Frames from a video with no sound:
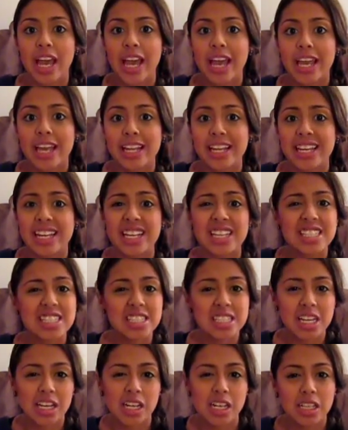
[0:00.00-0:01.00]
a neck
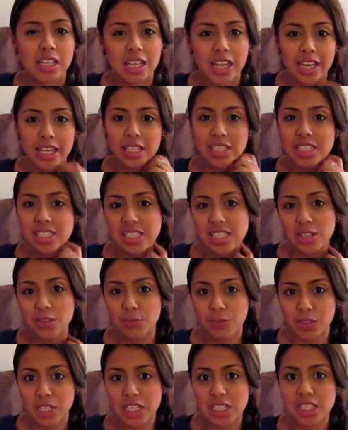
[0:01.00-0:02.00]
st like
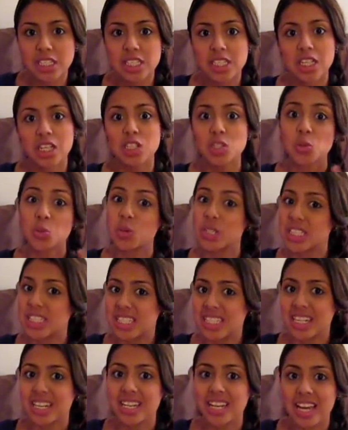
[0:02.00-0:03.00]
stiffness a
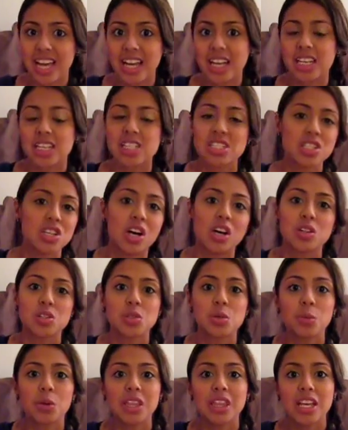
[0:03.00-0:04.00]
twisted neck is
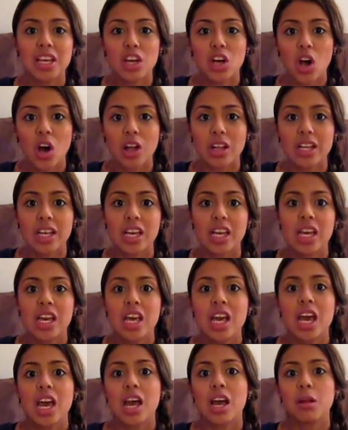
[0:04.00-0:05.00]
also what they call it
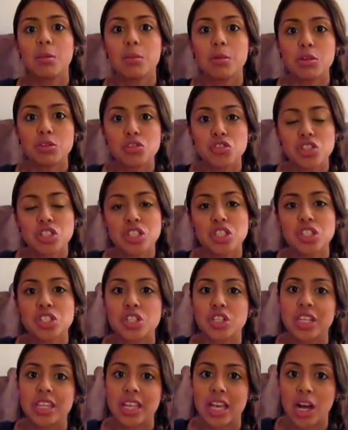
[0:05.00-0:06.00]
and most
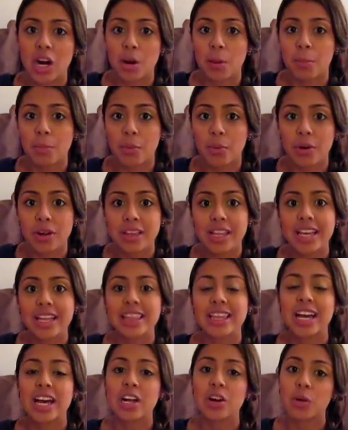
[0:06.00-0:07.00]
children that are born like
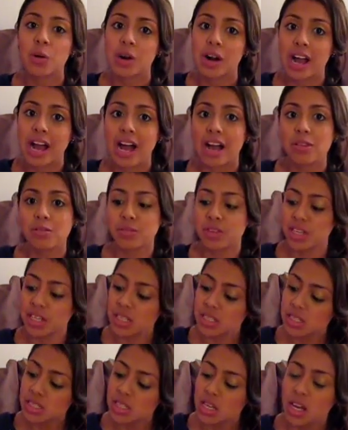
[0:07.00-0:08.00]
that or have
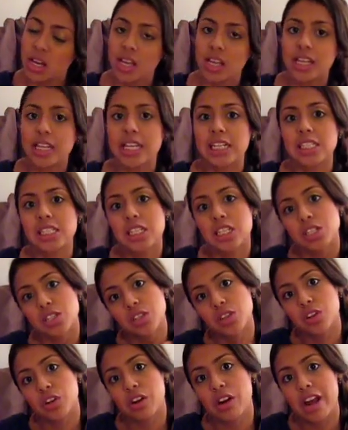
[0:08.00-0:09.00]
this they
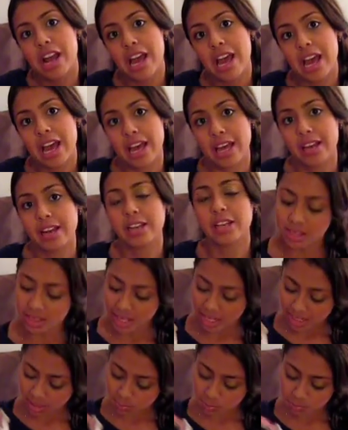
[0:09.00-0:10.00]
tilt their head.
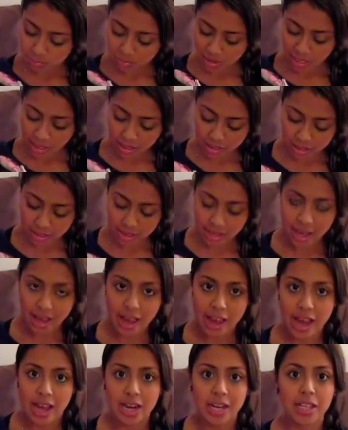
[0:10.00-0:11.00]
They think that
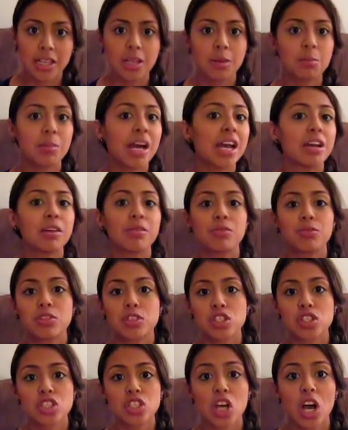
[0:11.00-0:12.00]
Annalee might have
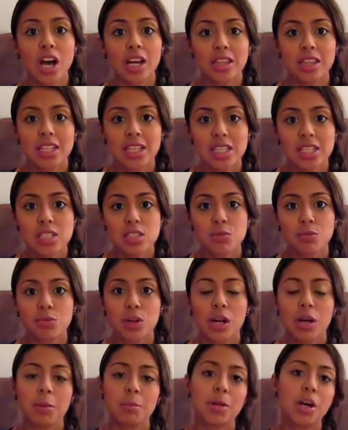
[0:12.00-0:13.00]
just got this
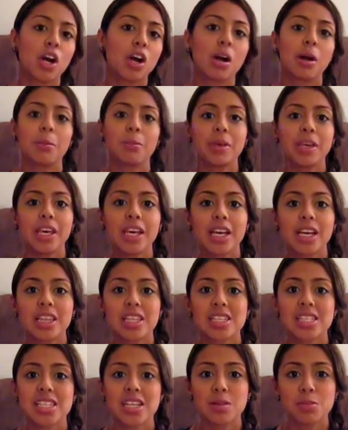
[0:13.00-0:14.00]
from her being in
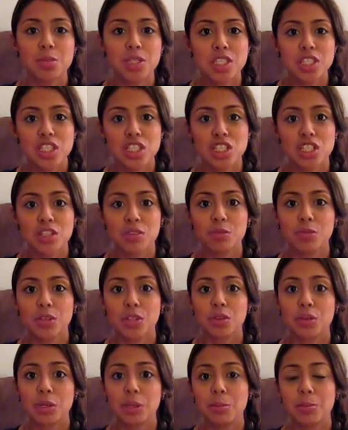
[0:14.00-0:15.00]
the same position for
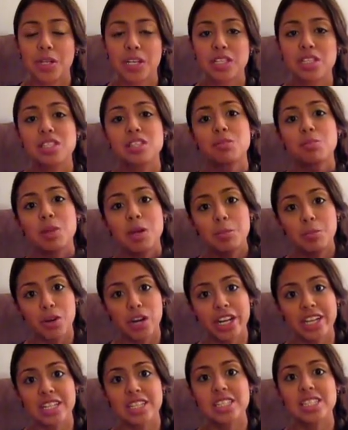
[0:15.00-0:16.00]
three months of my
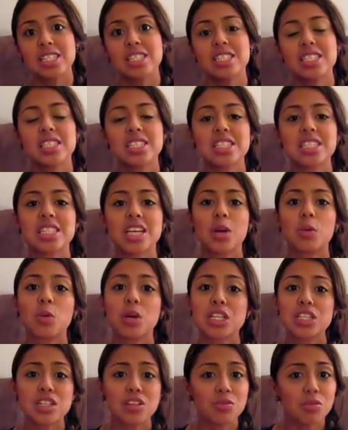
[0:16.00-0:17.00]
pregnancy since I
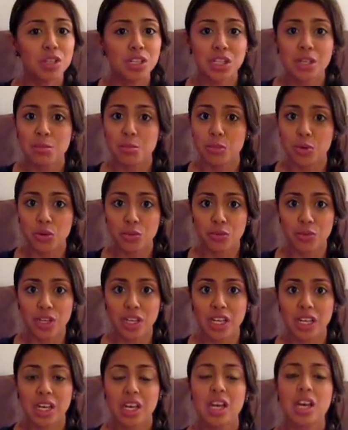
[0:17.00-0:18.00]
wasn't really
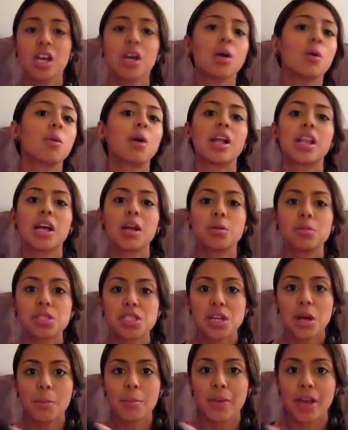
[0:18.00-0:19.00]
moving while I
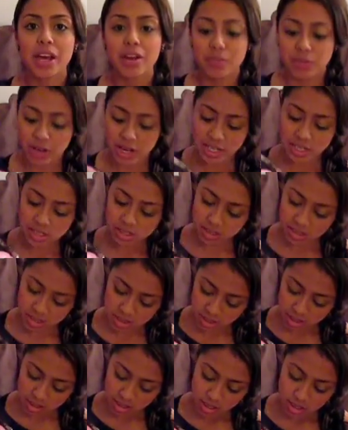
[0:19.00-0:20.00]
was on bed
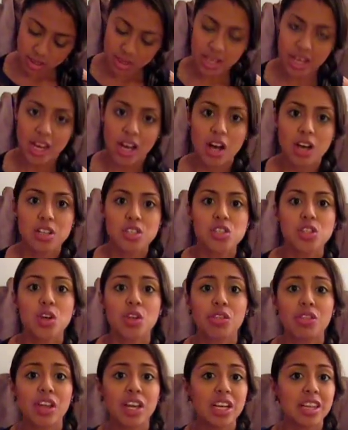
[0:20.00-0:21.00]
rest. They
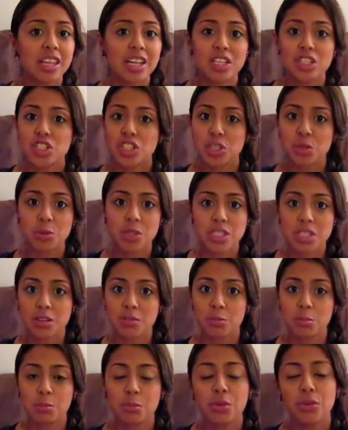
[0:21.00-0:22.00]
also think that she
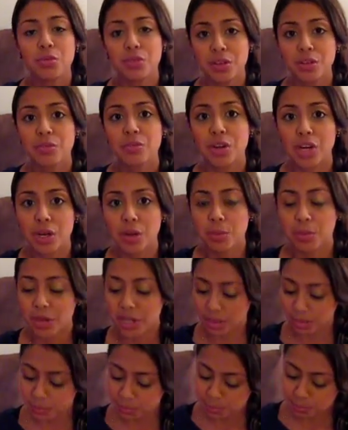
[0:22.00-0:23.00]
wasn't moving very
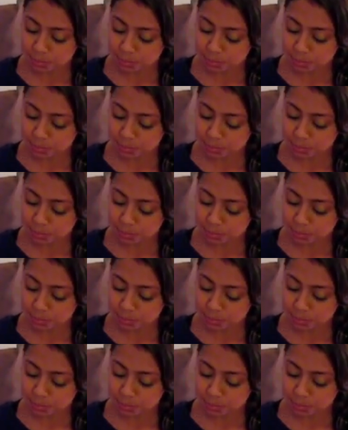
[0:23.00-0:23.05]
well